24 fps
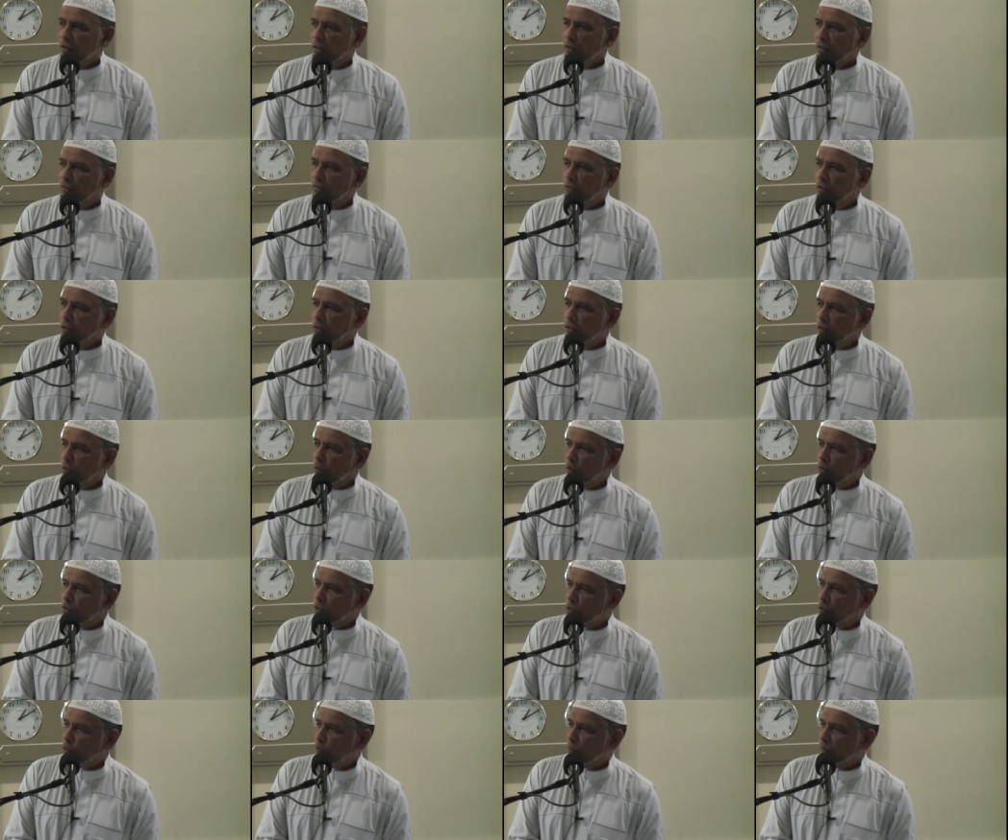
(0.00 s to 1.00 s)
for
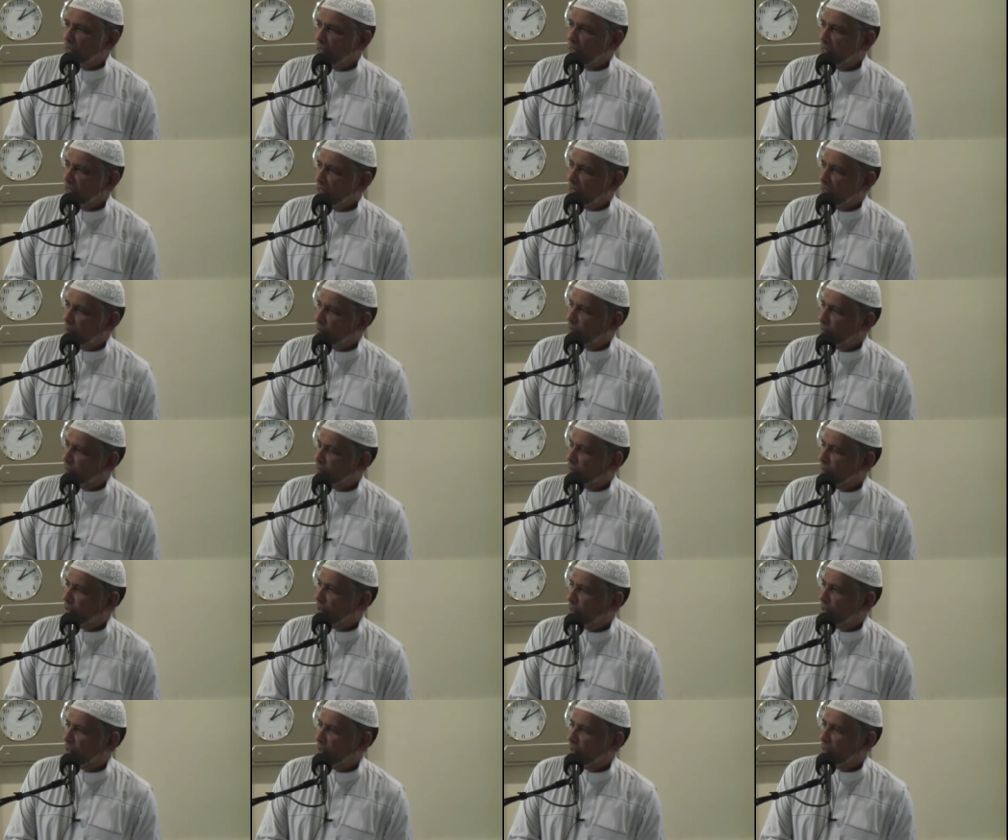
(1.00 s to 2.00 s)
those who believe,
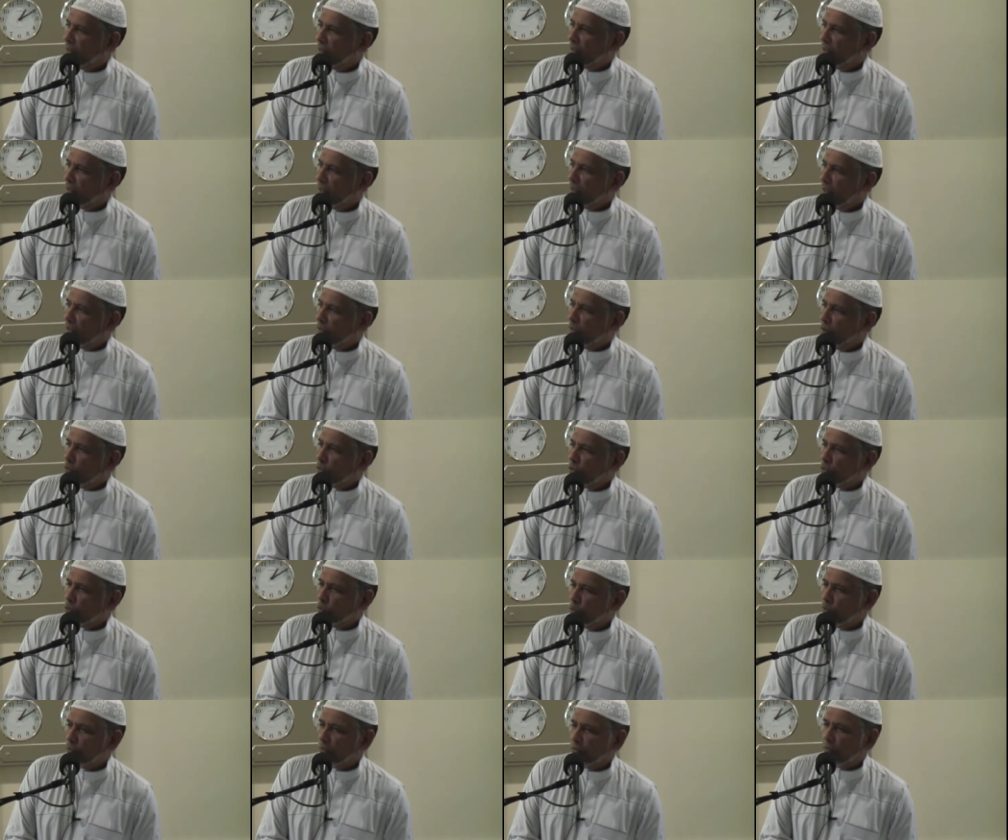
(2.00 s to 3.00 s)

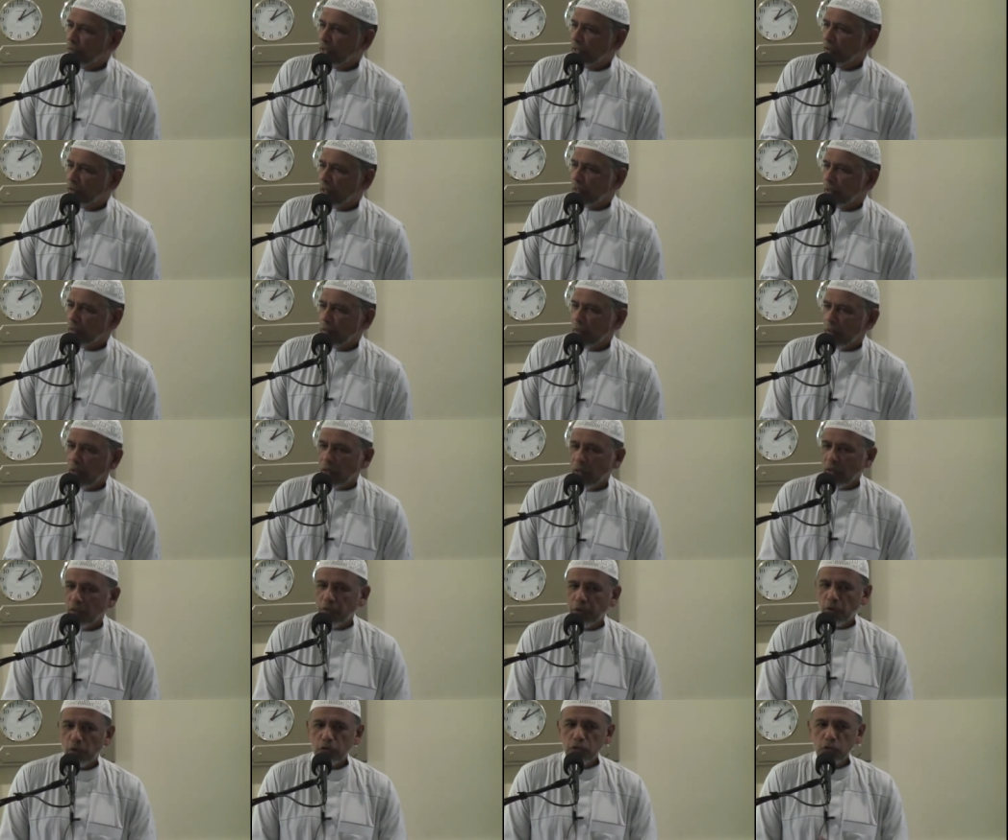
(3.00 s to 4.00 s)
those who fear
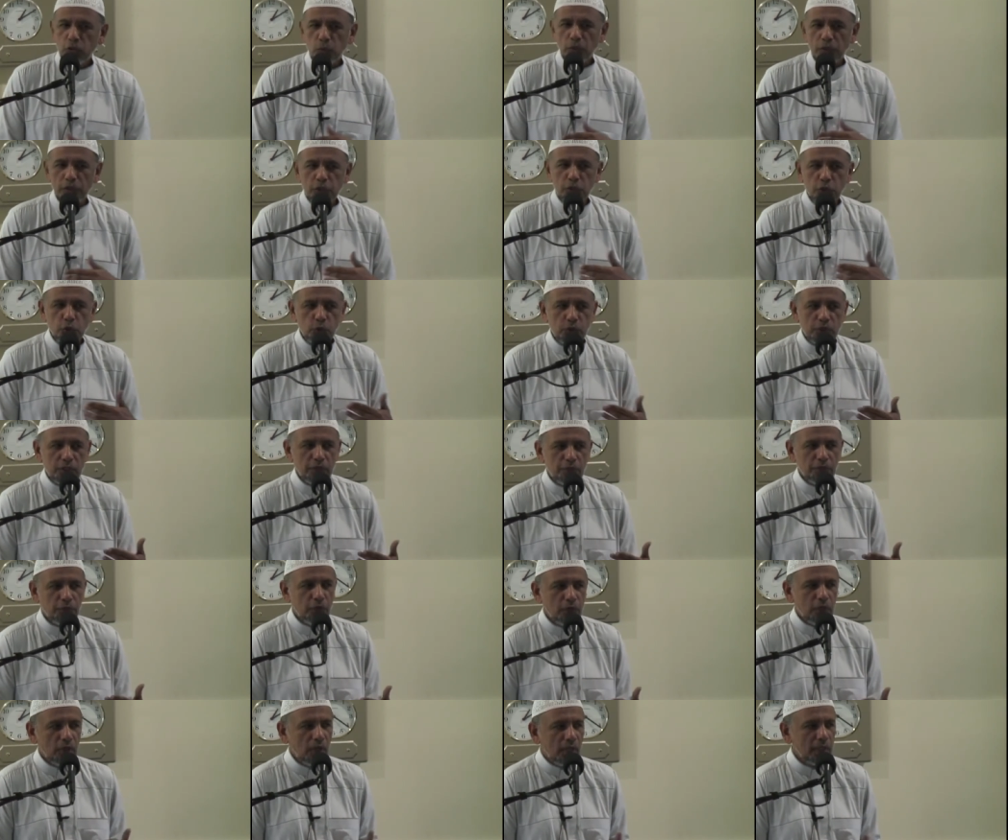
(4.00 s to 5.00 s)
Allah, those who are
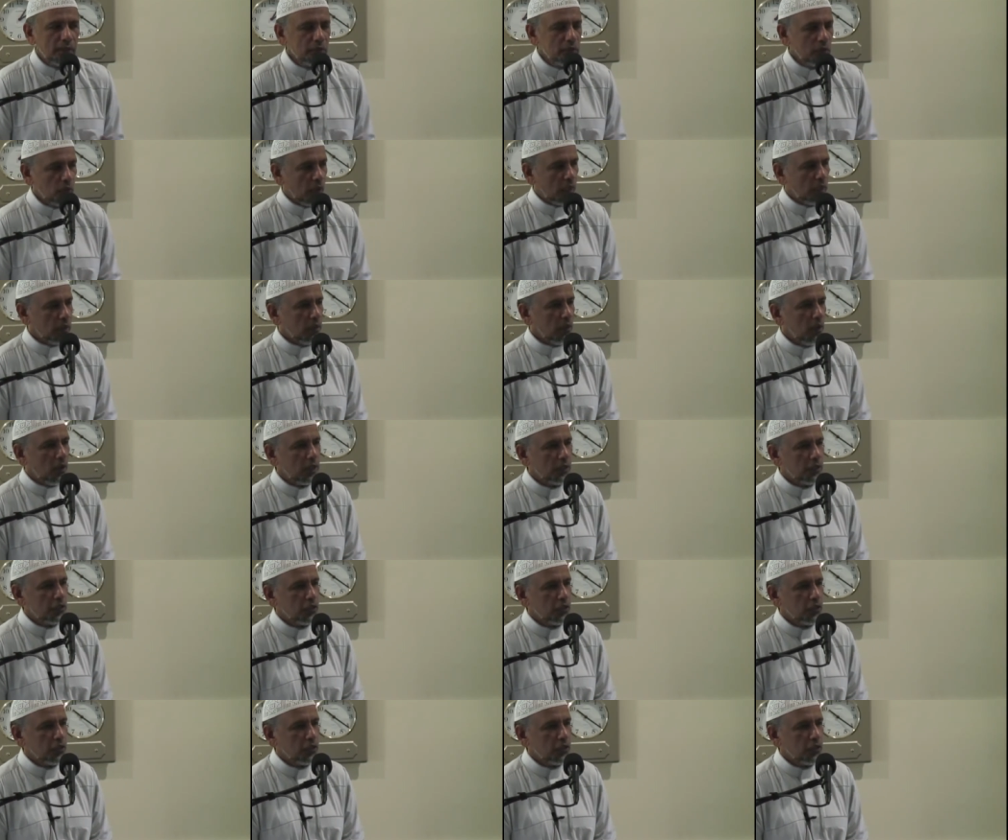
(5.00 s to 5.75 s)
dutiful unto Allah